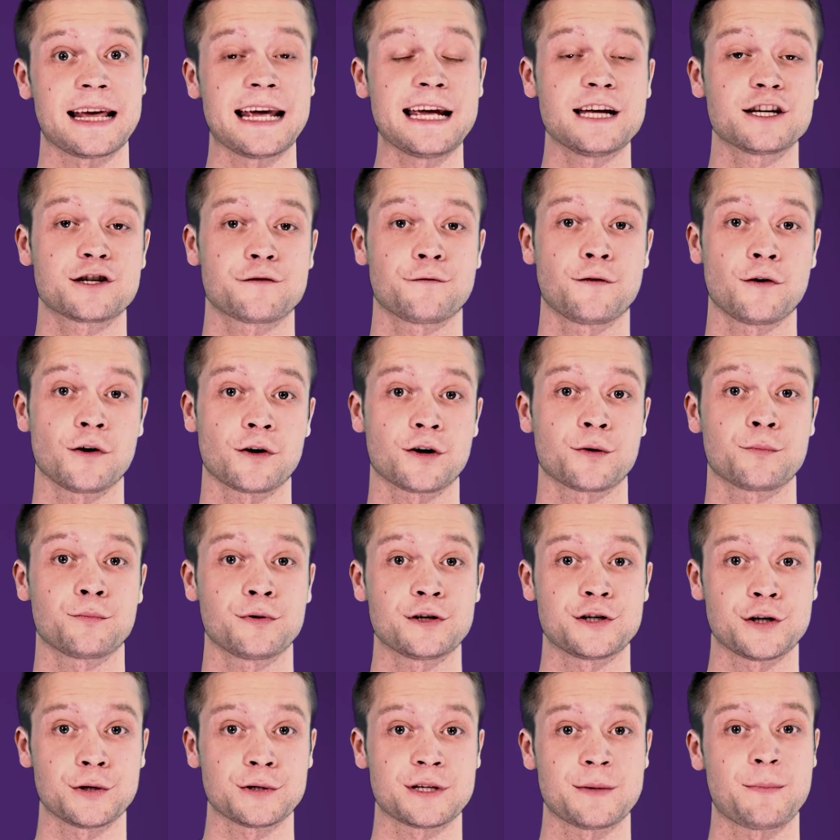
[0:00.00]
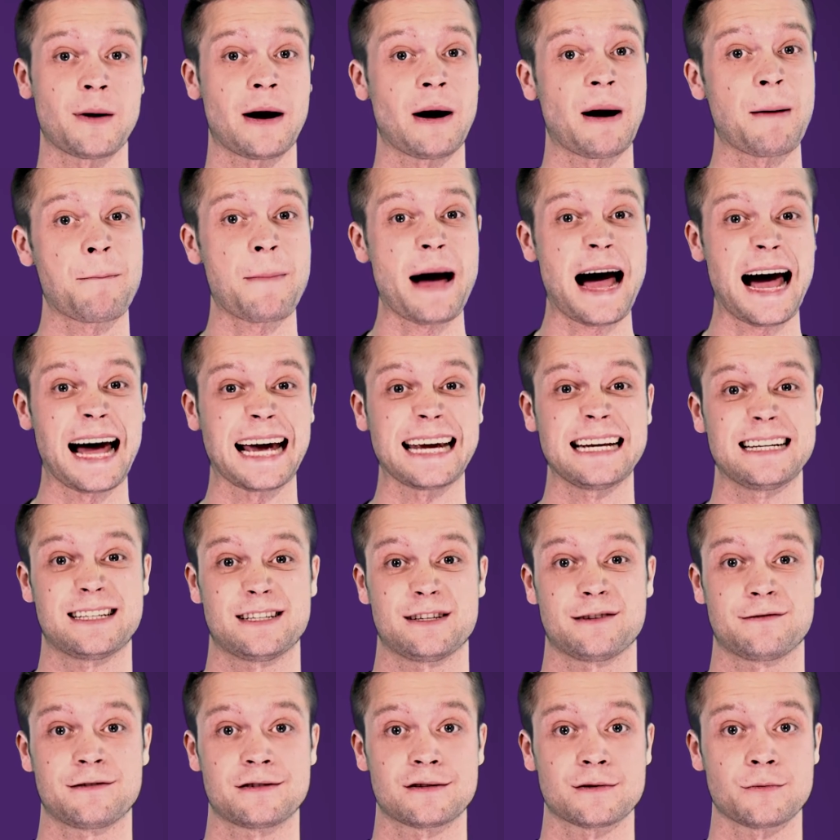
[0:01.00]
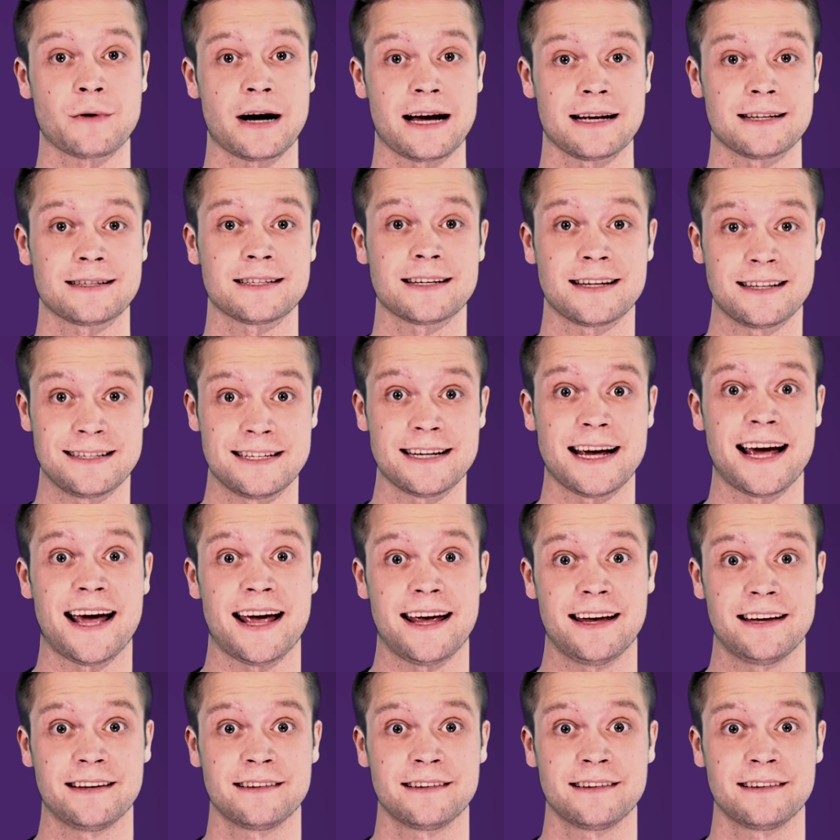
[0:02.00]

that each foot can produce about a pint of sweat a day